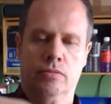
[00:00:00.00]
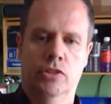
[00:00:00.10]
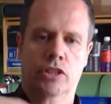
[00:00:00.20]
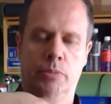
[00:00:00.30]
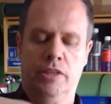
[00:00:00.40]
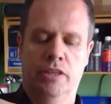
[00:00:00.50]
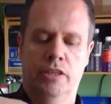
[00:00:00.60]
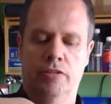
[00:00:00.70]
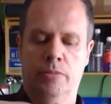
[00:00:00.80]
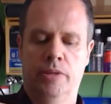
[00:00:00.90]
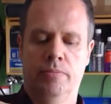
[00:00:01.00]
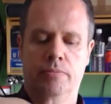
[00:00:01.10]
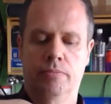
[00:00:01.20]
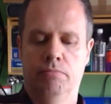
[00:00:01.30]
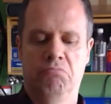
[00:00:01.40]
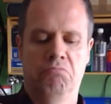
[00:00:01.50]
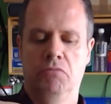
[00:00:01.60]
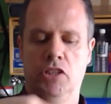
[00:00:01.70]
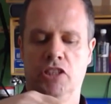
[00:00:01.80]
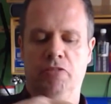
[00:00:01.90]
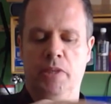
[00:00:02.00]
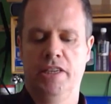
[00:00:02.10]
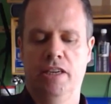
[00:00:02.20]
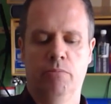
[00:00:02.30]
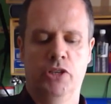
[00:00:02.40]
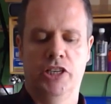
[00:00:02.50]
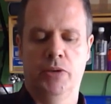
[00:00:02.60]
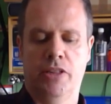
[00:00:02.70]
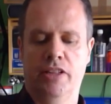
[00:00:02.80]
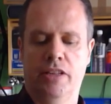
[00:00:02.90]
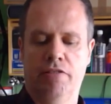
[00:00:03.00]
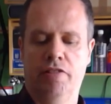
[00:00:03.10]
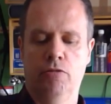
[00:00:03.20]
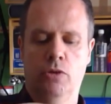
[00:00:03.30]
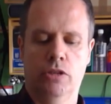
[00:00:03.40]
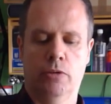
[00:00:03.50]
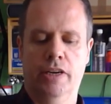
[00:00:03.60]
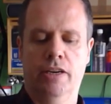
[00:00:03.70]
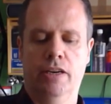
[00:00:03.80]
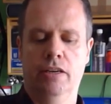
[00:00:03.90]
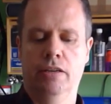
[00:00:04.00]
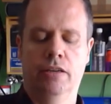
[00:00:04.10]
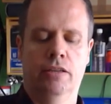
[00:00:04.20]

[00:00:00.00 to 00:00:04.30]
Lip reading: Just spin that down a bit. Doesn't seem to be taking much out. I think that thread was quite clean.